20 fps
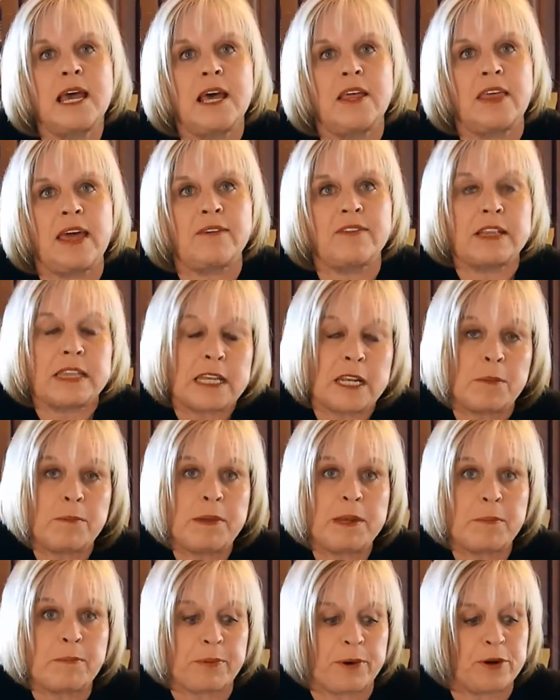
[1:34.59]
They have a little
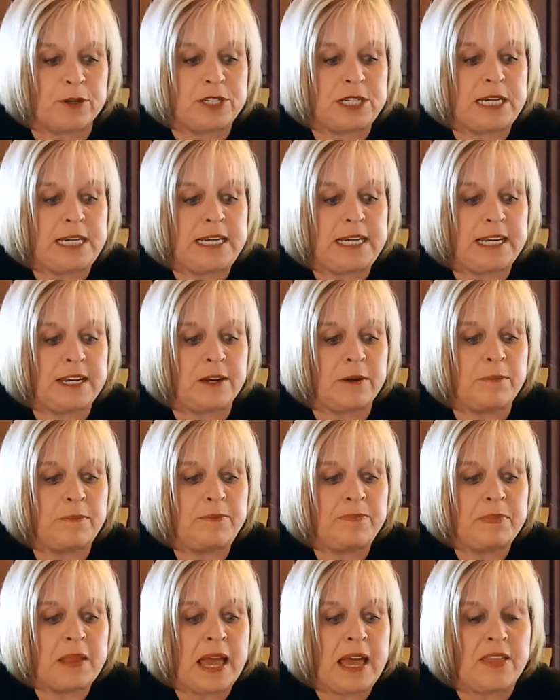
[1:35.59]
bit of protein in
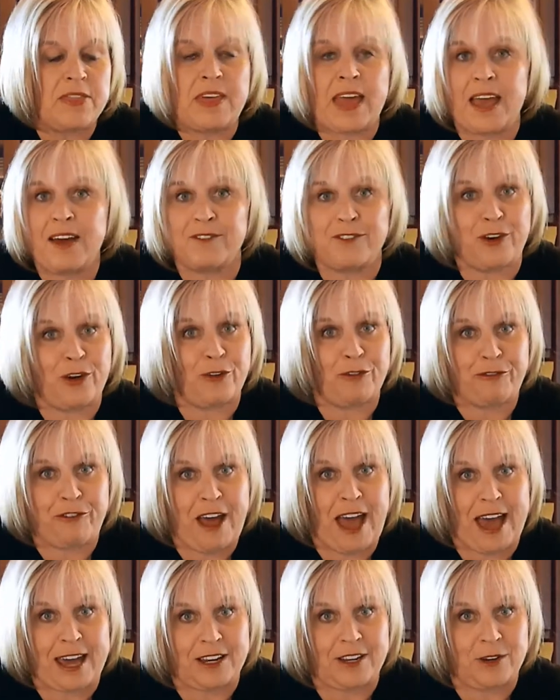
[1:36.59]
them. They have no
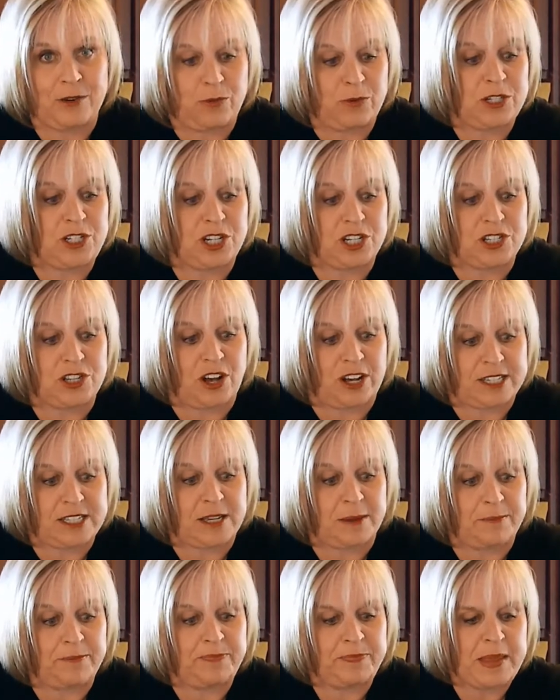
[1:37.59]
fat, which is
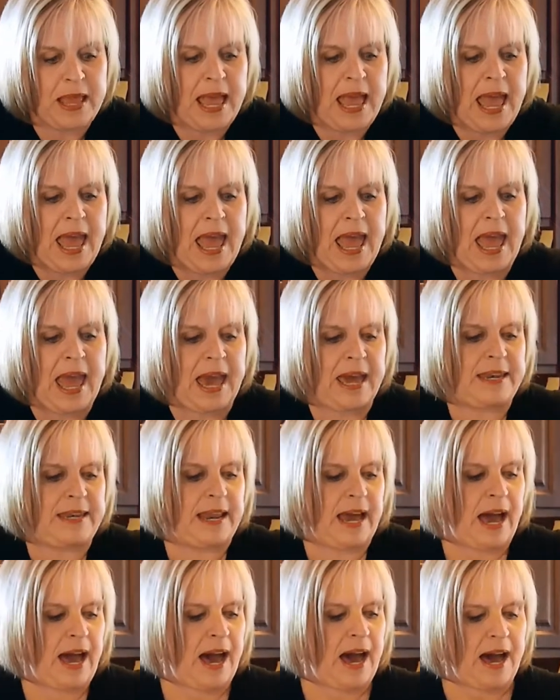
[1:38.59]
awesome. And
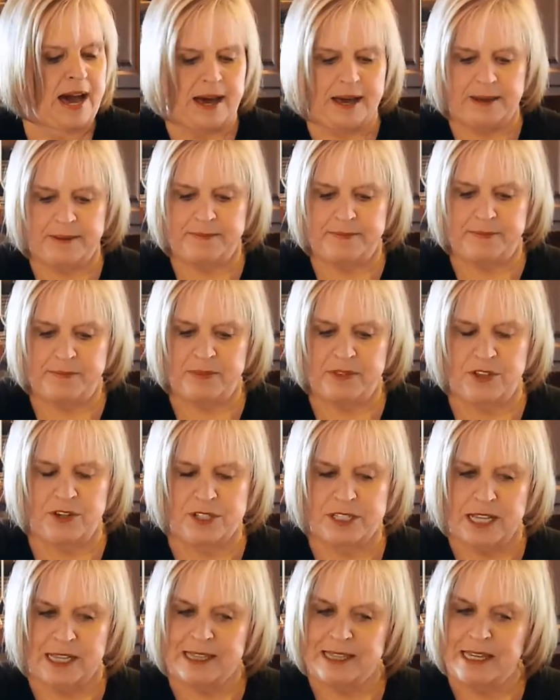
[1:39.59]

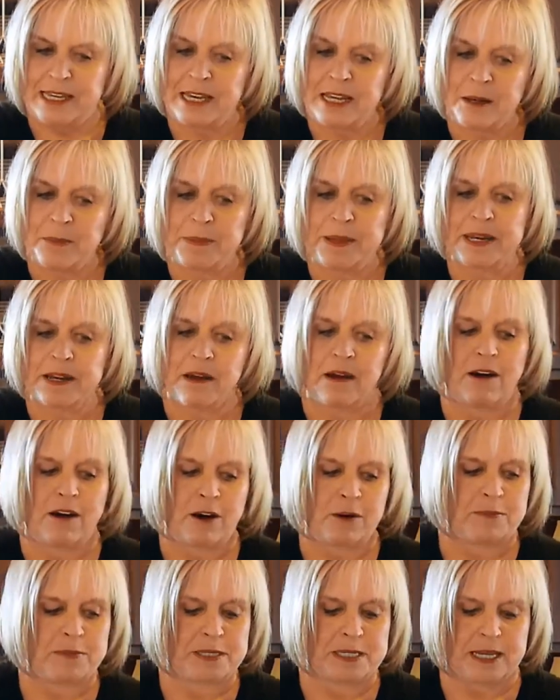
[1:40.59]
there's a little bit of
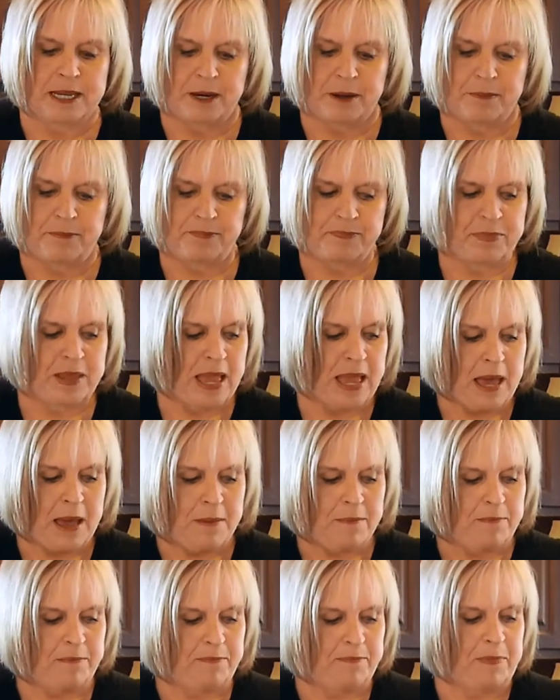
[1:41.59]
carbs in them.
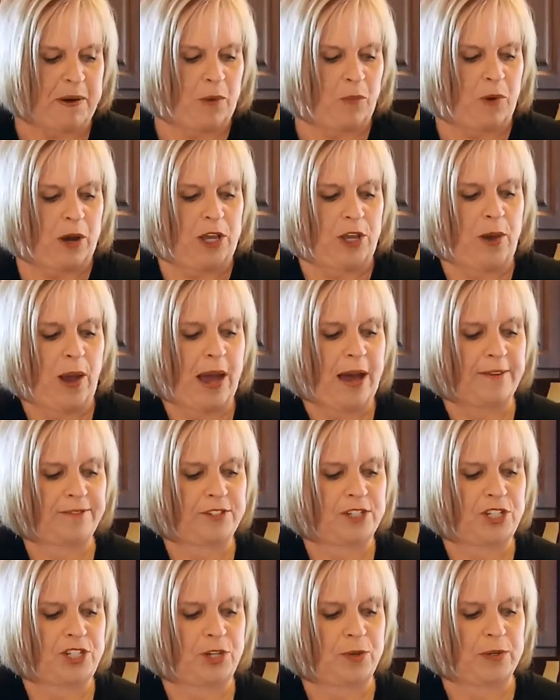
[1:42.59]
But what you have
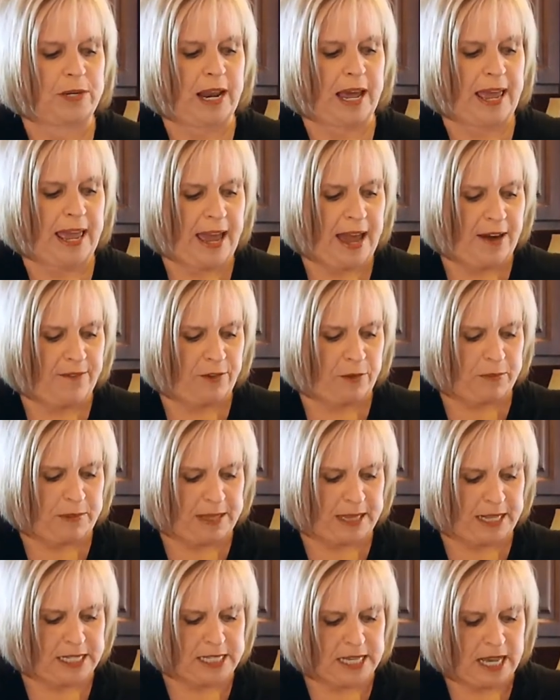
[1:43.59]
to do, and I have them in
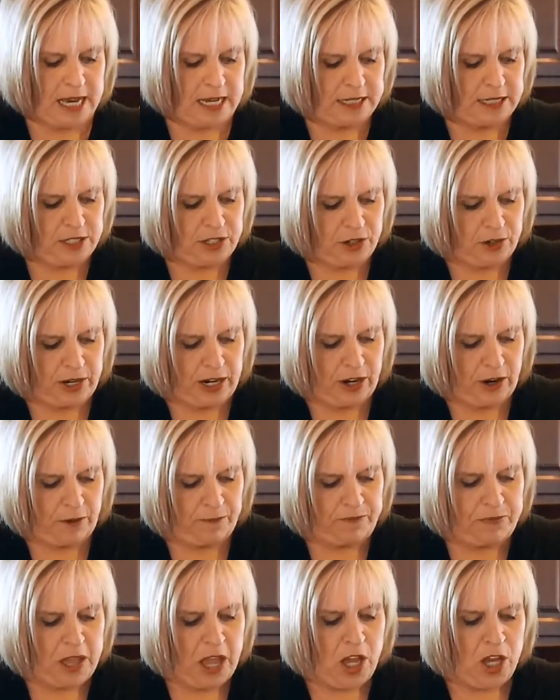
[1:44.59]
this colander here,
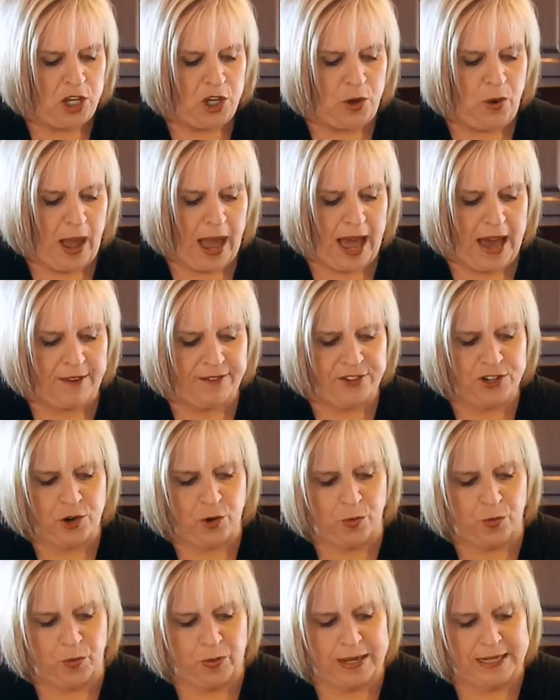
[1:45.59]
you have to
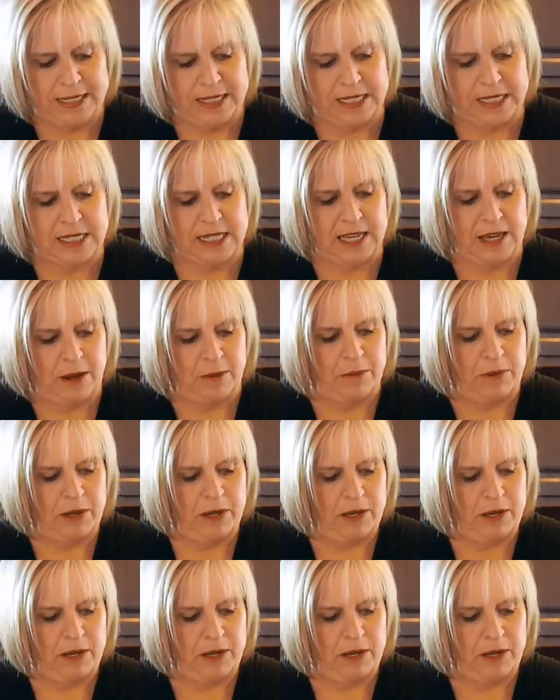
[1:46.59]
rinse them.